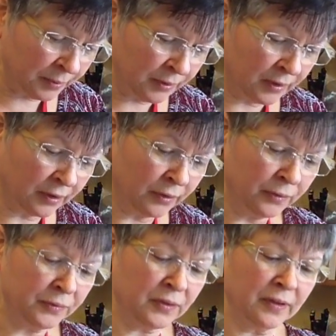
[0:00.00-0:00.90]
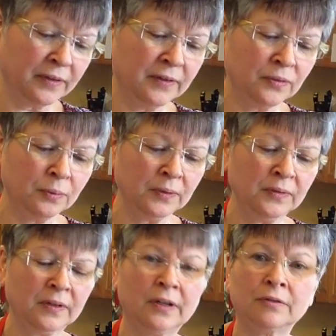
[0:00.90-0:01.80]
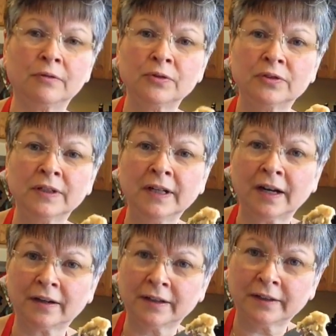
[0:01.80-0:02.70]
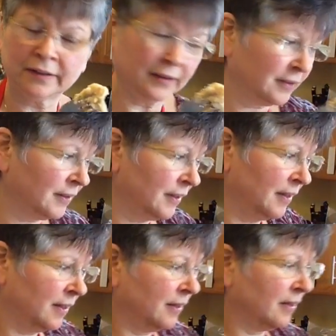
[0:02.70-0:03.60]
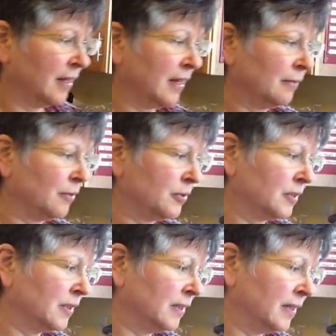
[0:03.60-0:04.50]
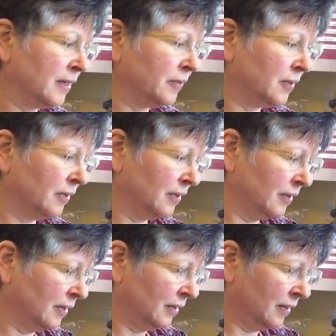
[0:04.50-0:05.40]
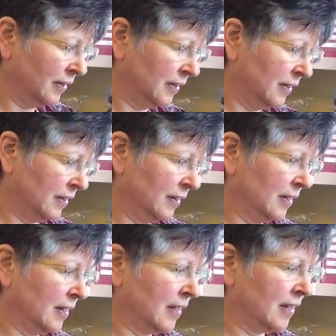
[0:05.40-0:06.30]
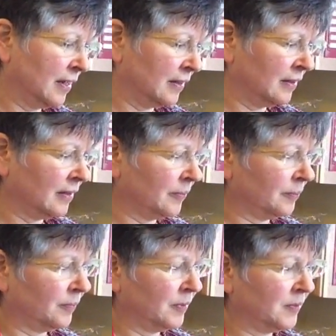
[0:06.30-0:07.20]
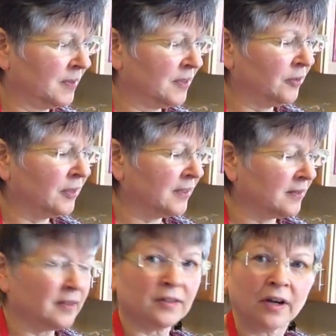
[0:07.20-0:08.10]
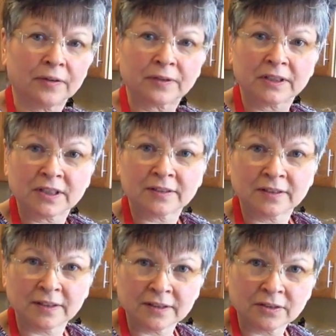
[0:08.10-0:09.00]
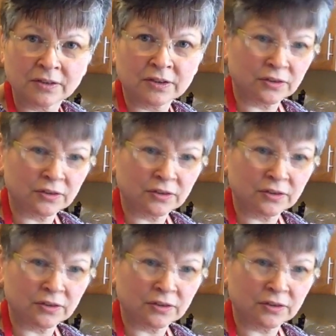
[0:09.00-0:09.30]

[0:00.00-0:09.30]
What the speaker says: cloves. This was roasted garlic that I roasted in the oven, and it's still nice and soft. I just did it, so I just